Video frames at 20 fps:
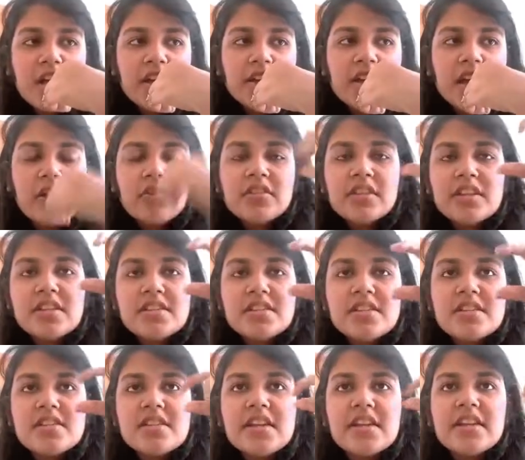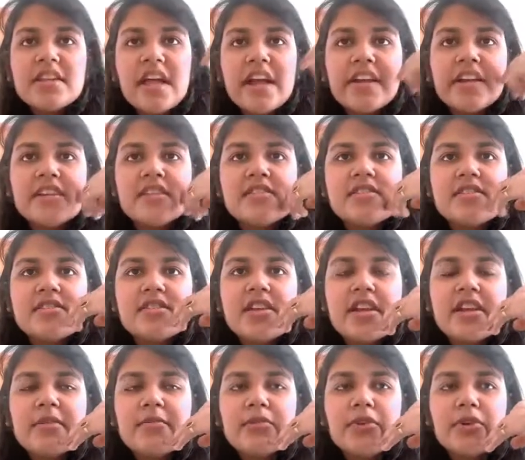Now this is that distance
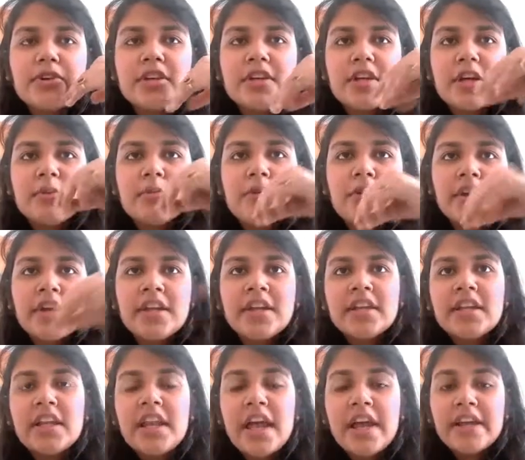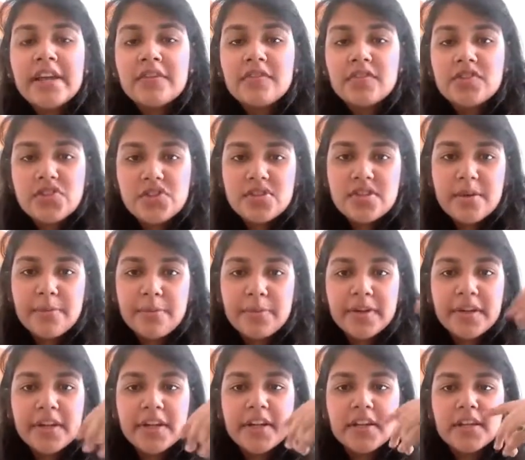that I'm talking about, and the line which is
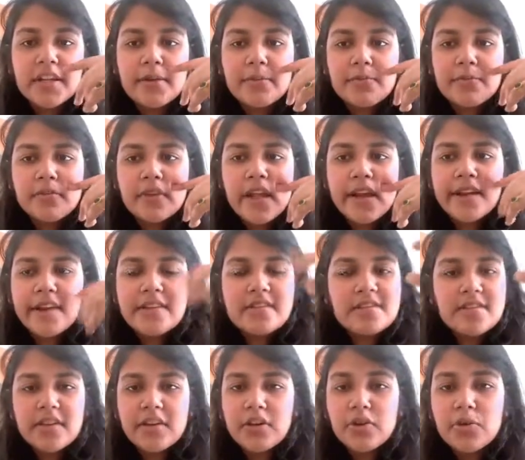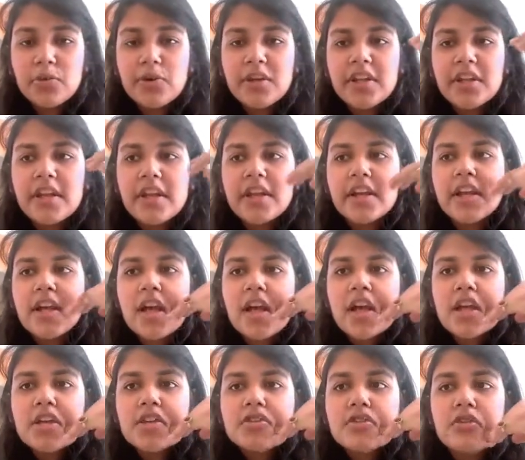separating them, that is in 2D, right?
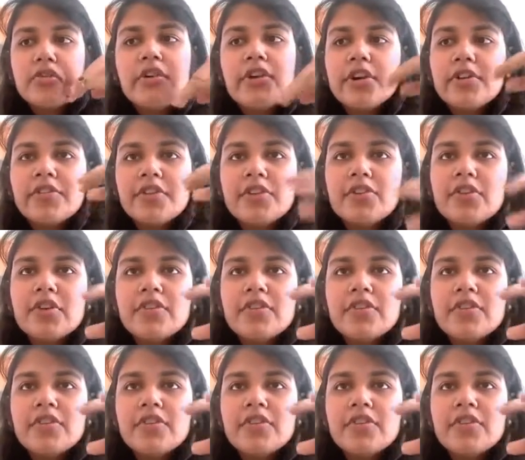So what do we do